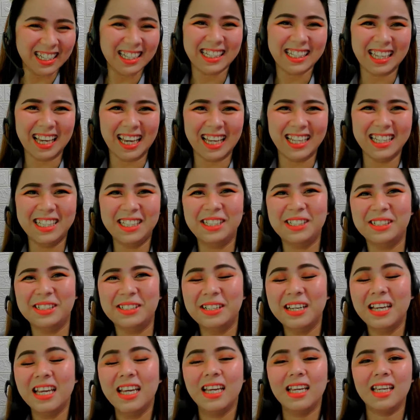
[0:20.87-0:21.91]
Can you
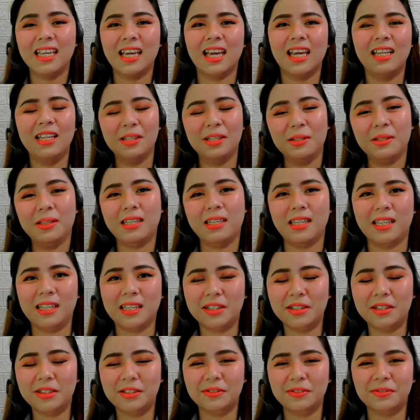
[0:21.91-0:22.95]
can you
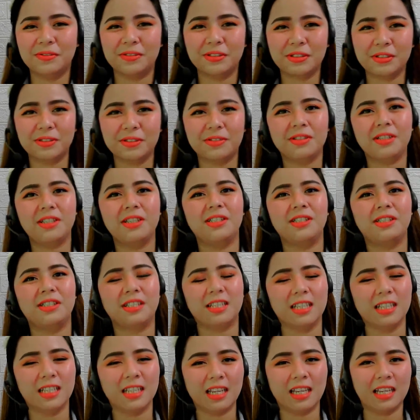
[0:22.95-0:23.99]
hear the
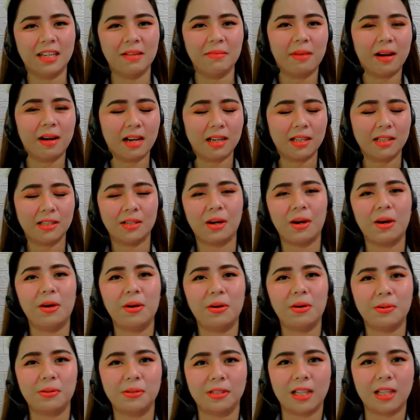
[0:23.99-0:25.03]
frustration in my
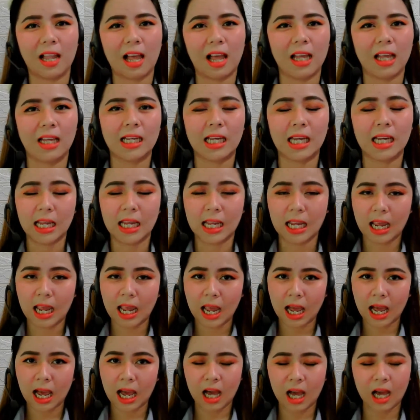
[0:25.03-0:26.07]
tone? Like
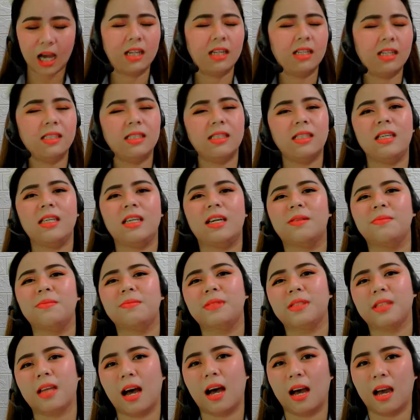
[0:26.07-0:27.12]
honestly, I'm
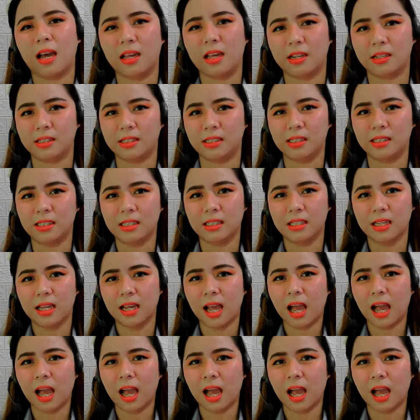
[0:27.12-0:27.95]
tired.